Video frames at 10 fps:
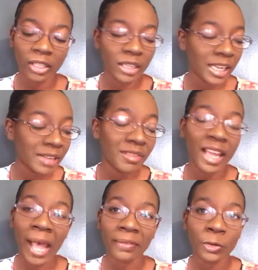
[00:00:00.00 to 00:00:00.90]
Like if I
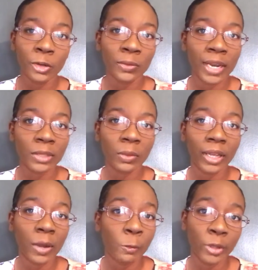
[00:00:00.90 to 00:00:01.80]
have to do it twice a
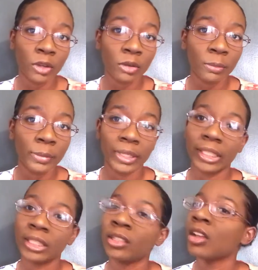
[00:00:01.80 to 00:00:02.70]
week, I will,
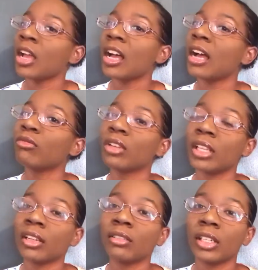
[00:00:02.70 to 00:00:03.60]
but I
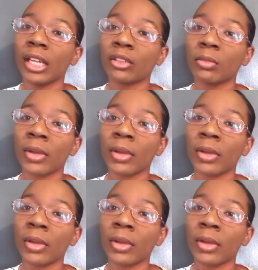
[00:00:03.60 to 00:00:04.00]
really only like doing